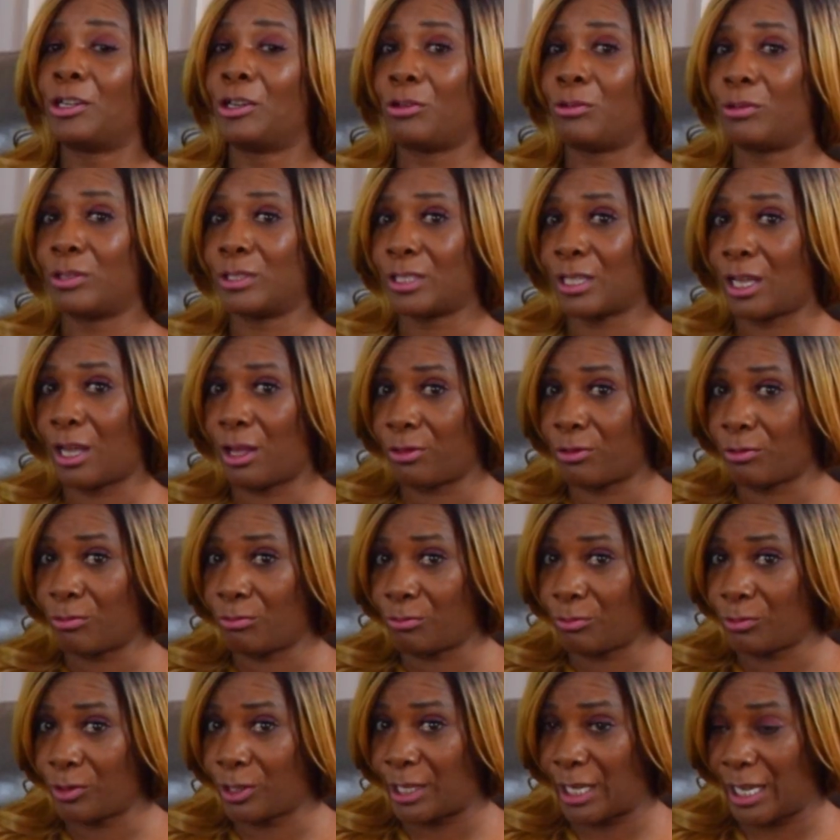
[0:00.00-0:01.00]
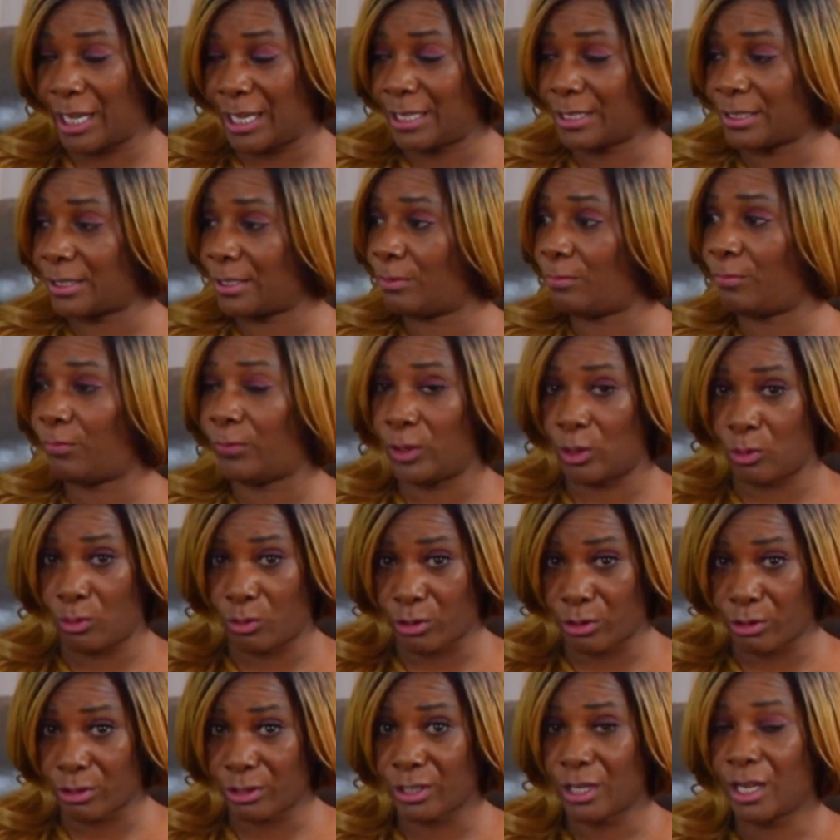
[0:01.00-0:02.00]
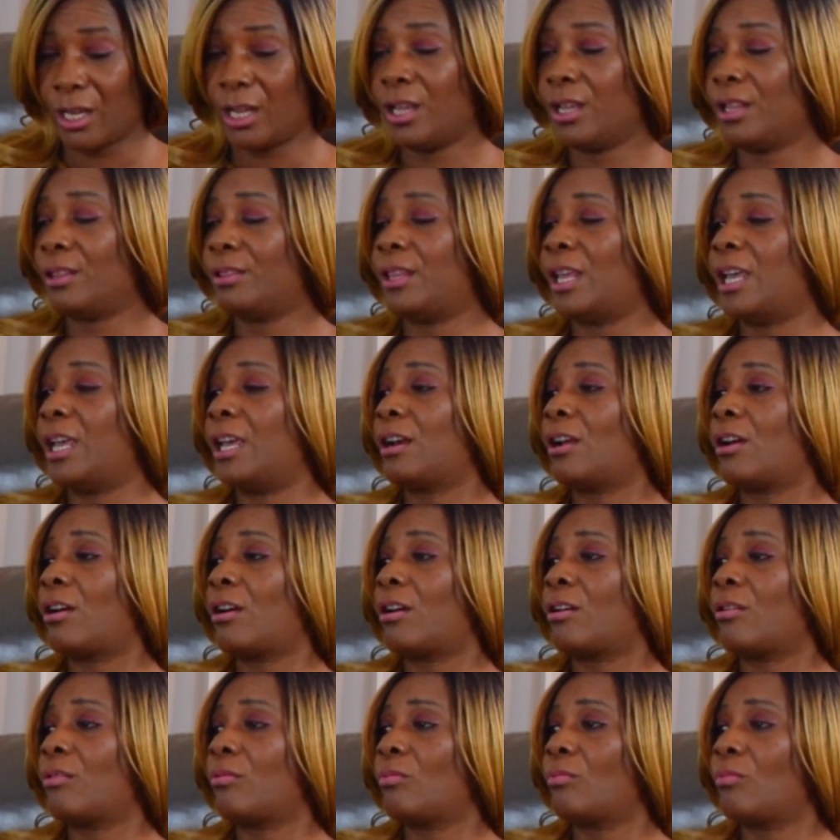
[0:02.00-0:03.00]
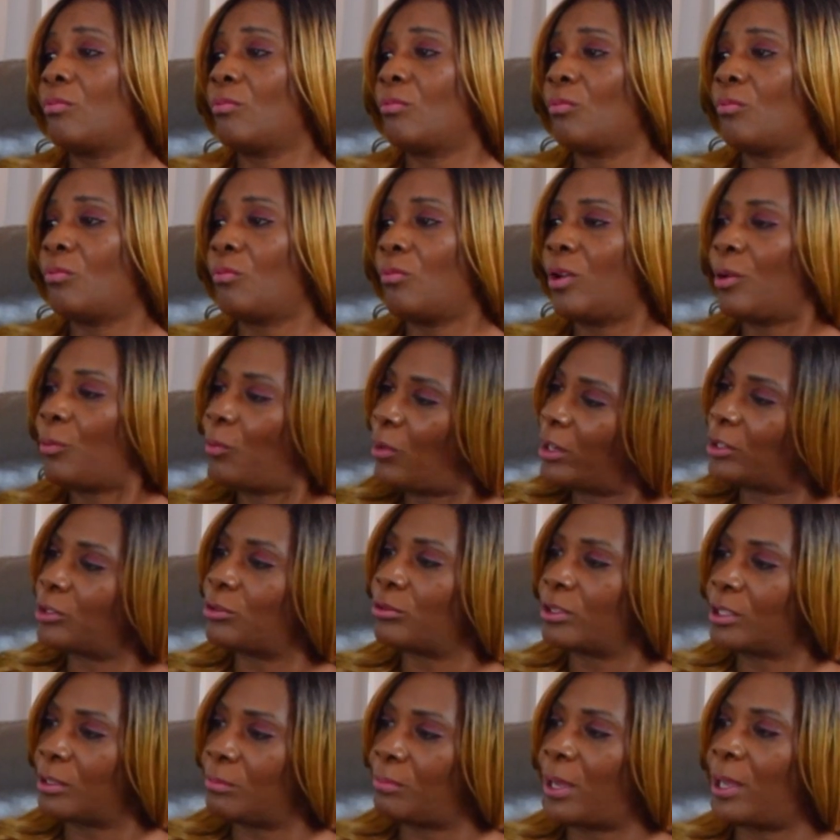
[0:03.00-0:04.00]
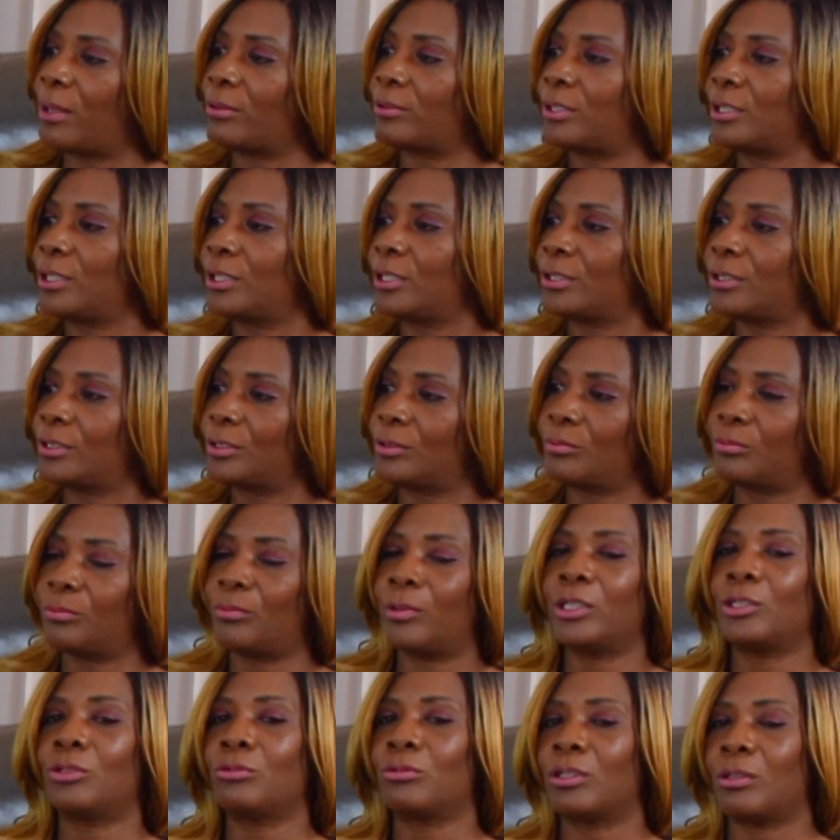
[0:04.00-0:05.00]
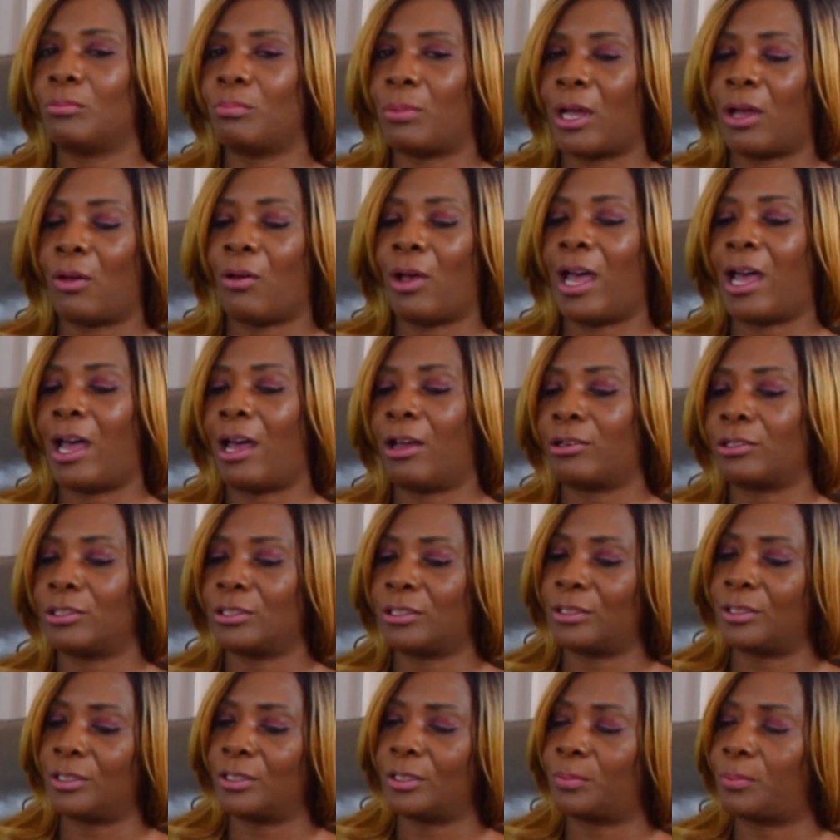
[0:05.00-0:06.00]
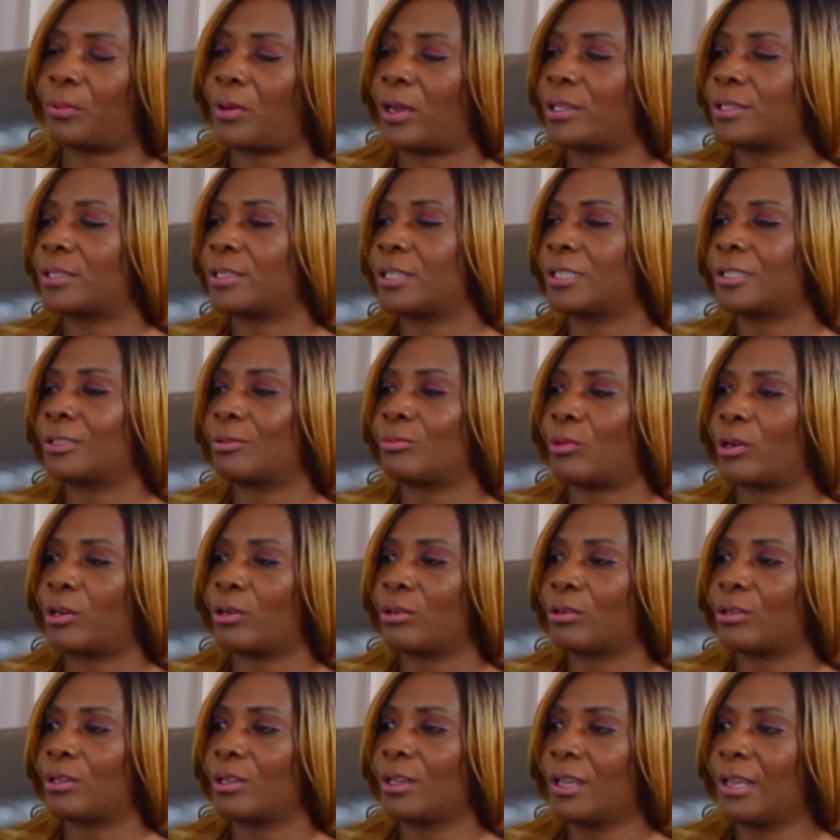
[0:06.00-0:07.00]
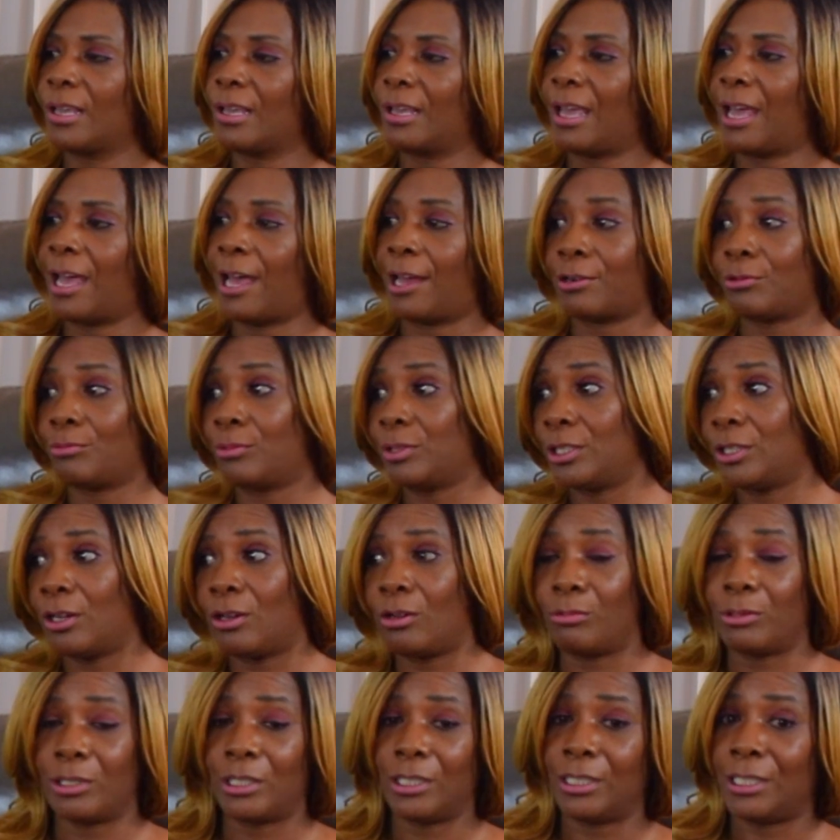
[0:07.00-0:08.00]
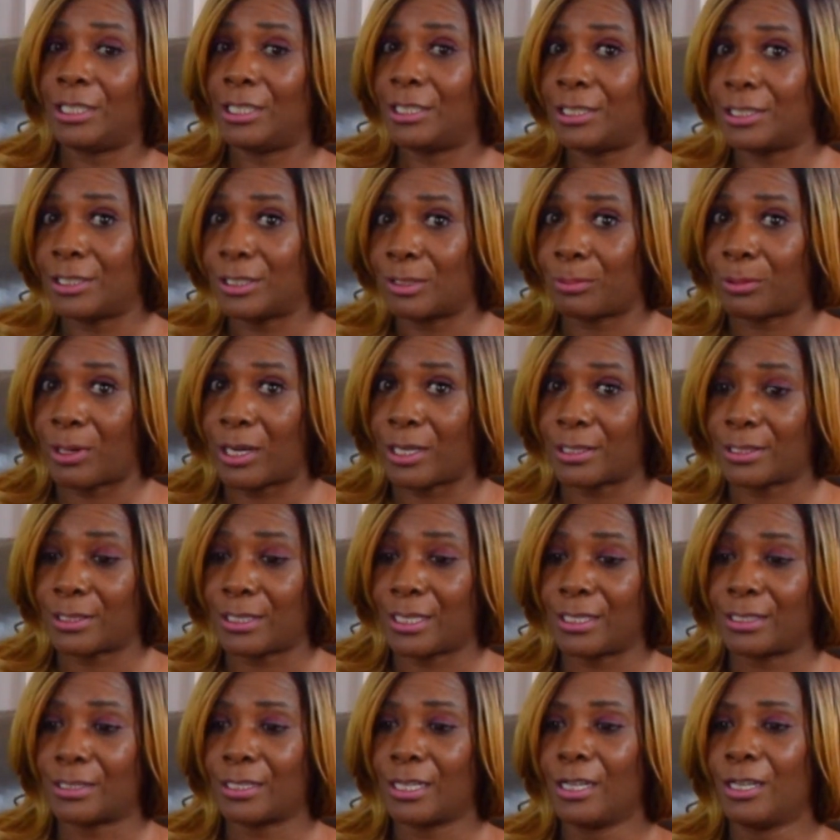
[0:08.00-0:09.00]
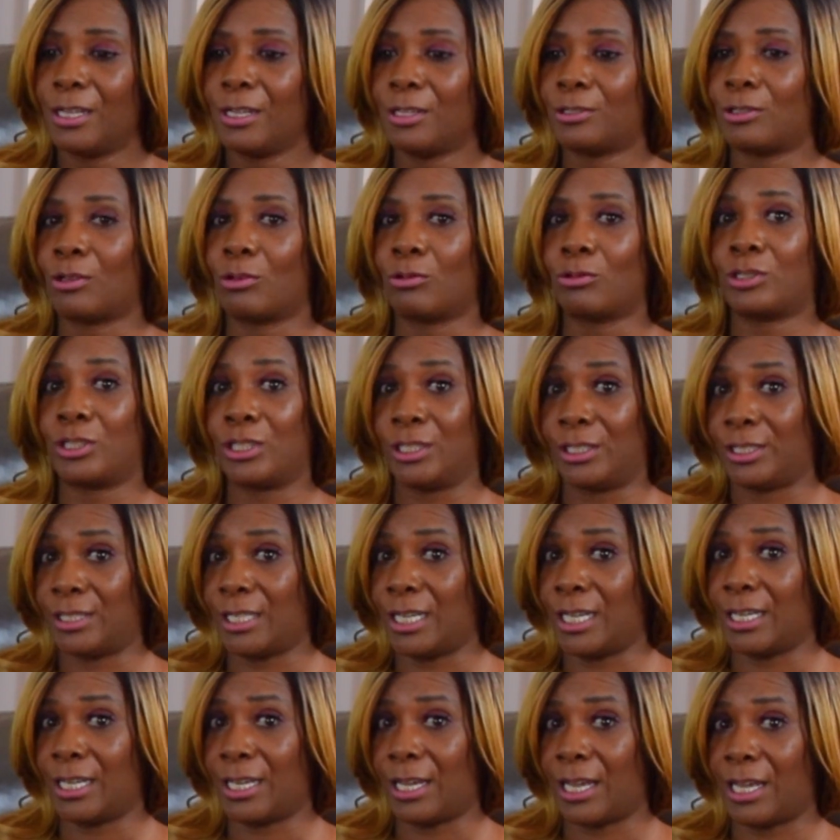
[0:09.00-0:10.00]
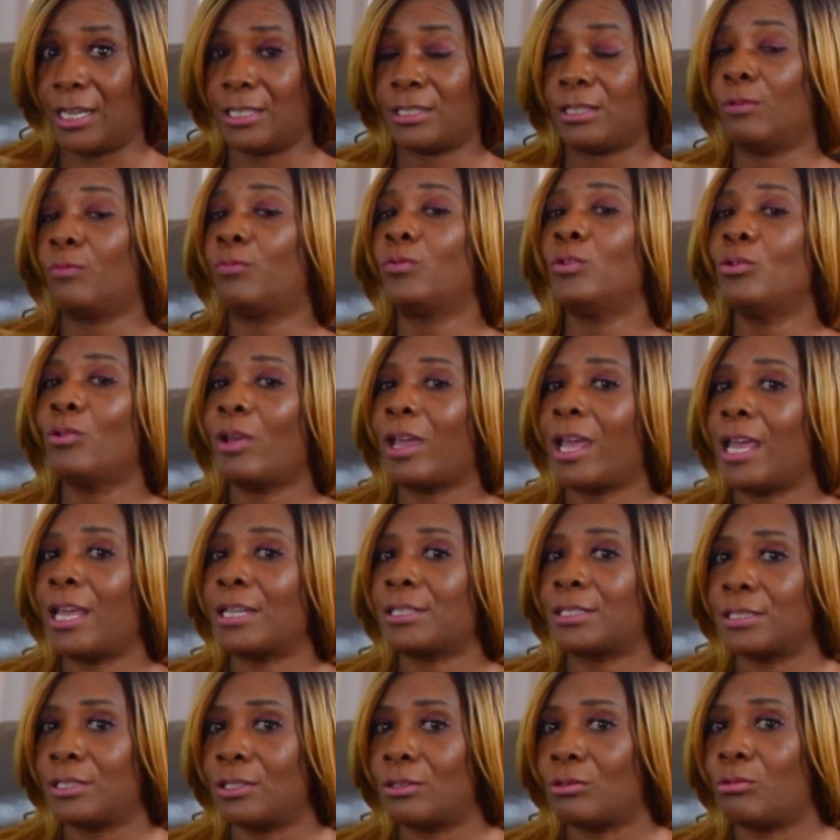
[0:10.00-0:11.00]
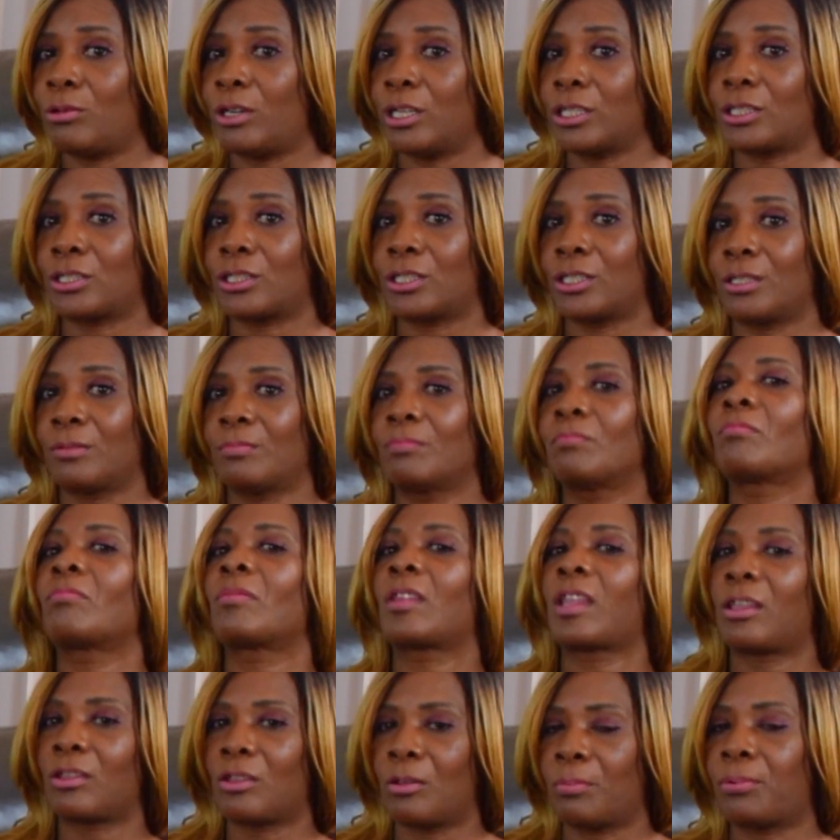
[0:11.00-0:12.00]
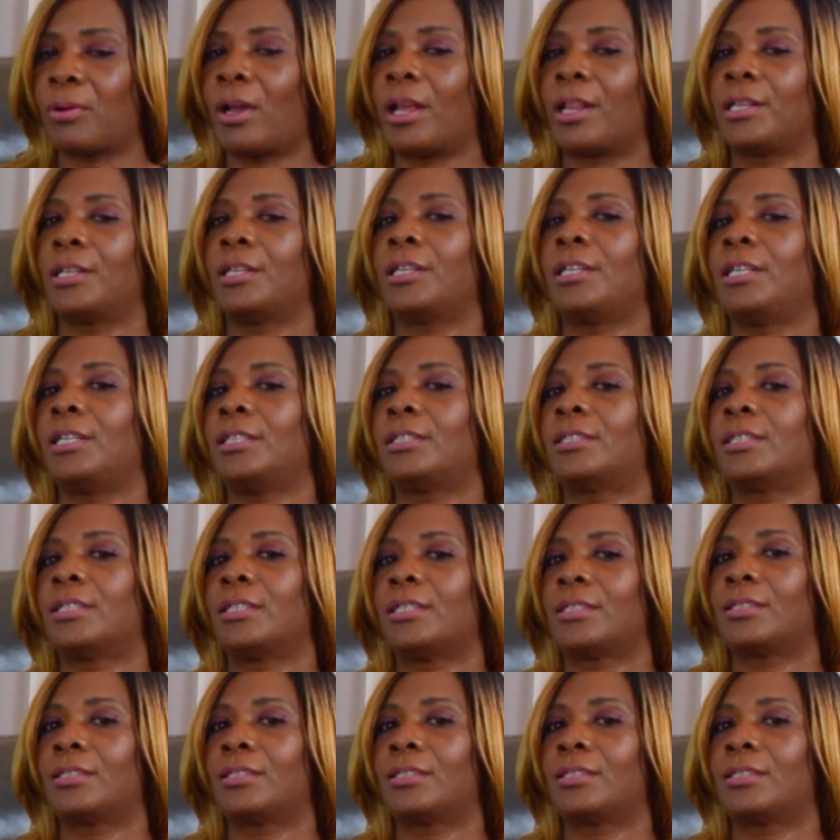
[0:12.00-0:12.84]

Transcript: know it's other guests and viewers that are wondering about this, wondering about how does this process work? How do we know we need this process? So she said, guys, if you asking the question, you probably need this.